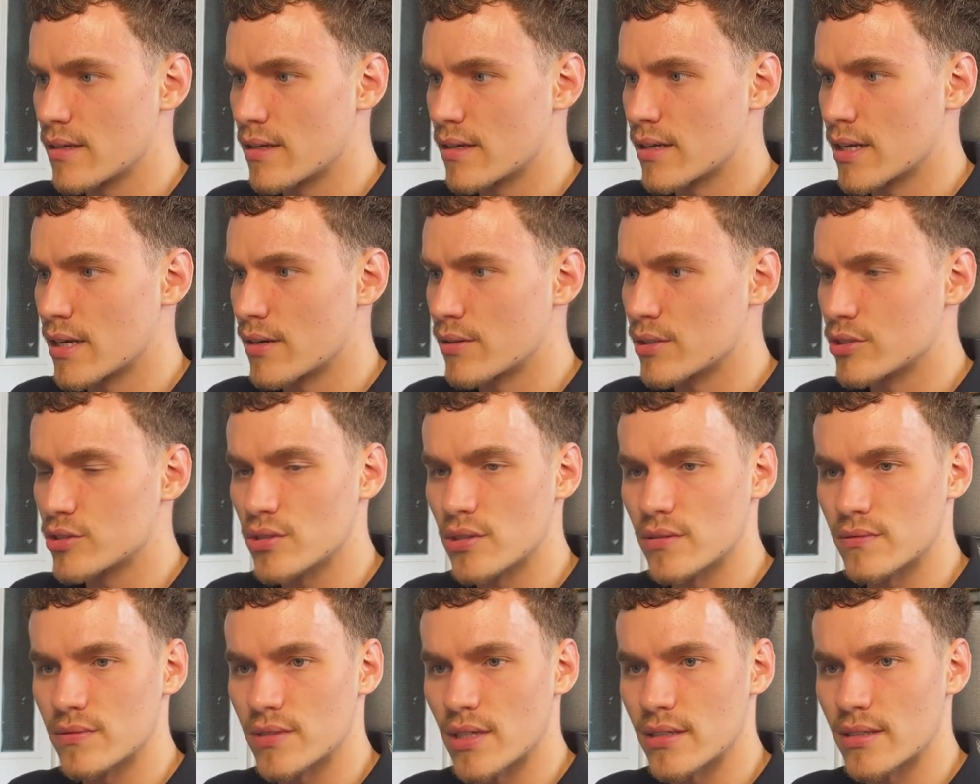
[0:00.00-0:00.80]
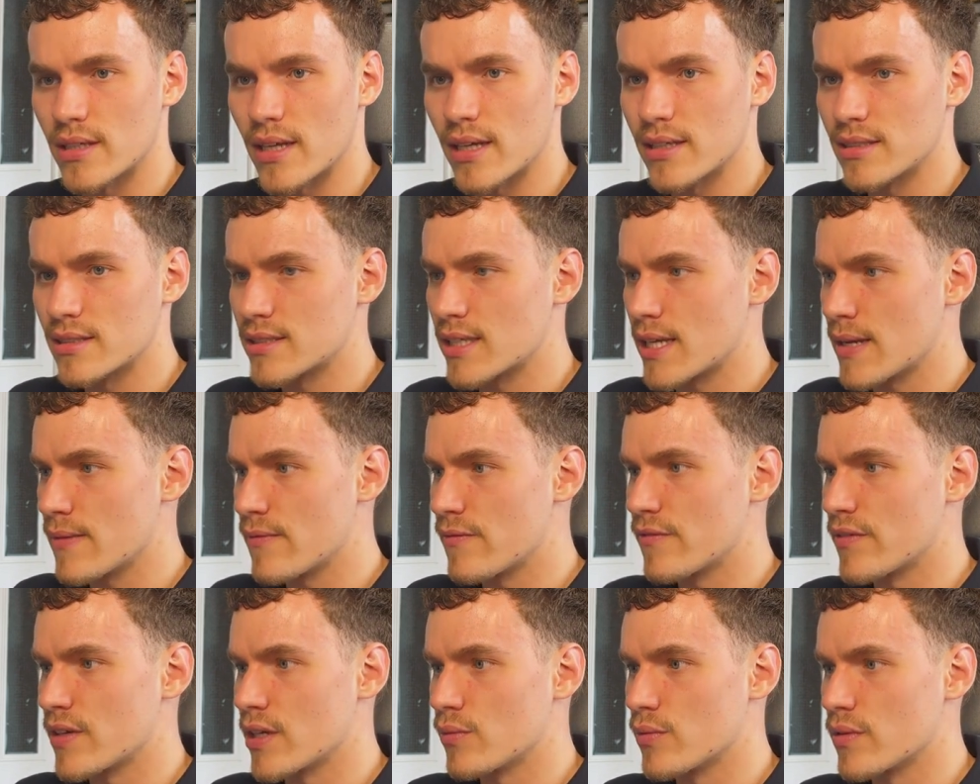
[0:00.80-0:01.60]
And now I should have done that same
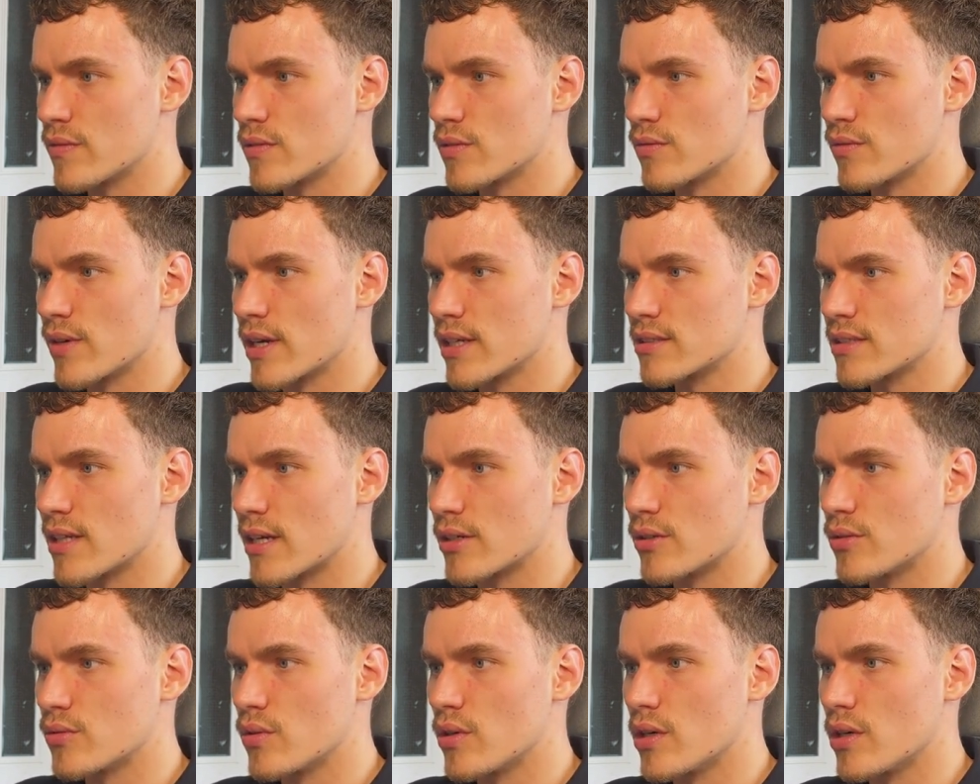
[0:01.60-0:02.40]
thing with the rectangle